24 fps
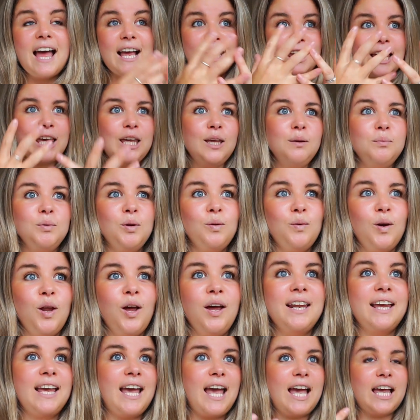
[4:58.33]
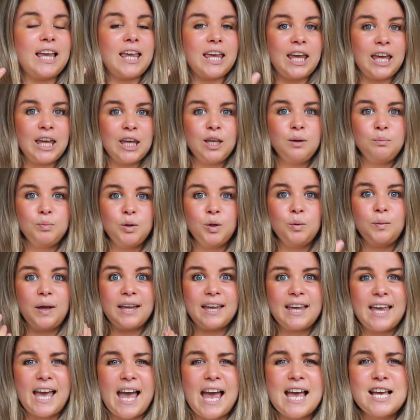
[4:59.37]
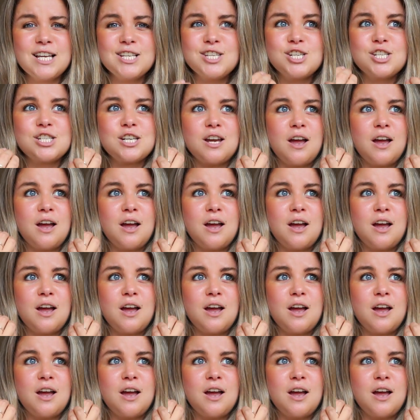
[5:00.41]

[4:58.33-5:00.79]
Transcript: and keep you learning it and keep you engaged